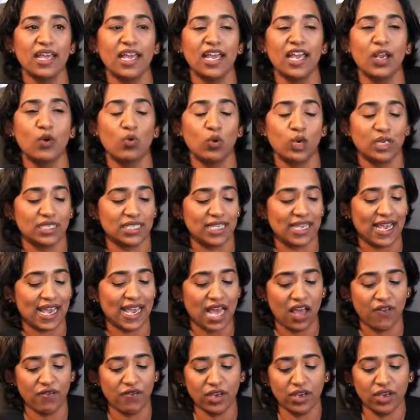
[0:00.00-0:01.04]
And once I
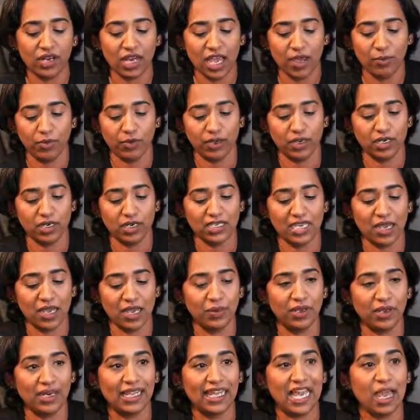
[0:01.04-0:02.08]
have it, I'm going to type
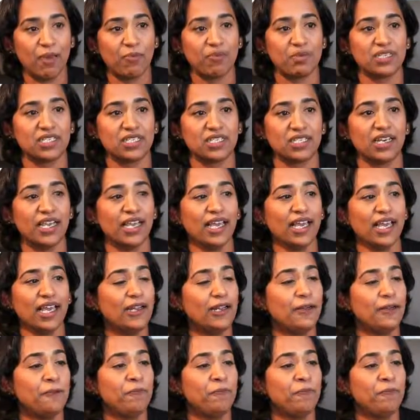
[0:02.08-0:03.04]
in capital L